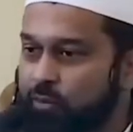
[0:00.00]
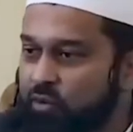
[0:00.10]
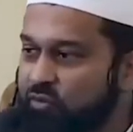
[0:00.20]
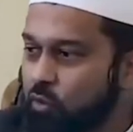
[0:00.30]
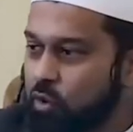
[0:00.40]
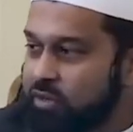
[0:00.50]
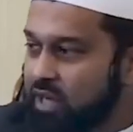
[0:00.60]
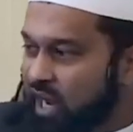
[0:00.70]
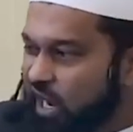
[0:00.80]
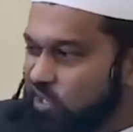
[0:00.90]
and
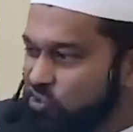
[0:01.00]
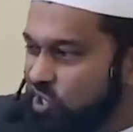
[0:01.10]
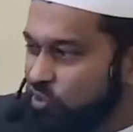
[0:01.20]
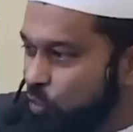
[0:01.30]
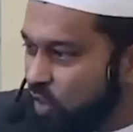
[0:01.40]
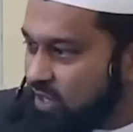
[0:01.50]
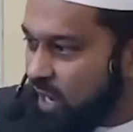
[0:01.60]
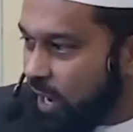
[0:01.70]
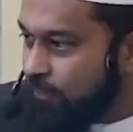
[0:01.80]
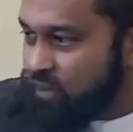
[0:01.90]
performed Hajjatul
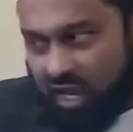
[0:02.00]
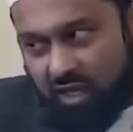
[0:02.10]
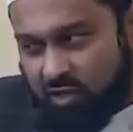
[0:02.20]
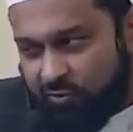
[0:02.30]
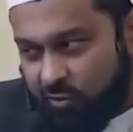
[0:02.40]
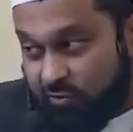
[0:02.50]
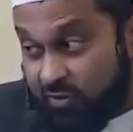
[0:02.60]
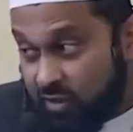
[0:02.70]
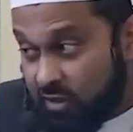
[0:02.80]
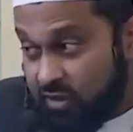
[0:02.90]
Wada'. And he
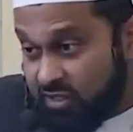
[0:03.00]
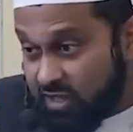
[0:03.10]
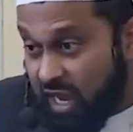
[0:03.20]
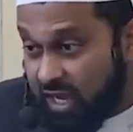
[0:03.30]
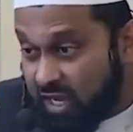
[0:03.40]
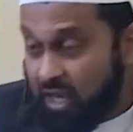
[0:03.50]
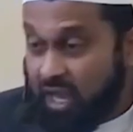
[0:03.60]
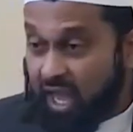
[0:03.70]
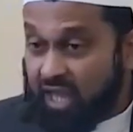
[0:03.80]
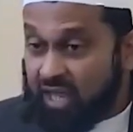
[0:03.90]
fulfilled this ayah.
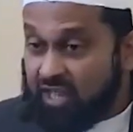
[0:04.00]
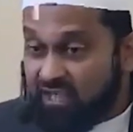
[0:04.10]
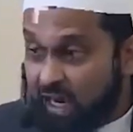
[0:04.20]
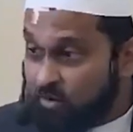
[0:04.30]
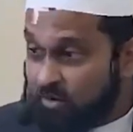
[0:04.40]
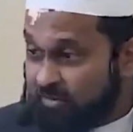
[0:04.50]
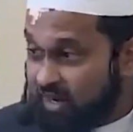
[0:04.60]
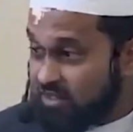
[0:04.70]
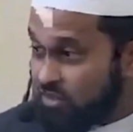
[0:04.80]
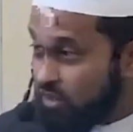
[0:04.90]
And he
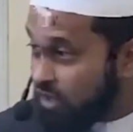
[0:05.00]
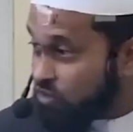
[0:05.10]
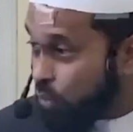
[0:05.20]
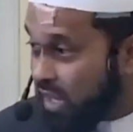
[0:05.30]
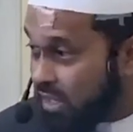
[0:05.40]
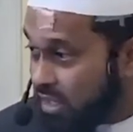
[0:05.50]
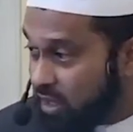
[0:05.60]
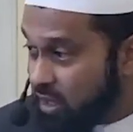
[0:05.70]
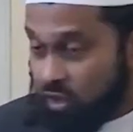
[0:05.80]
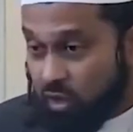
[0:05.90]
sacrificed not one,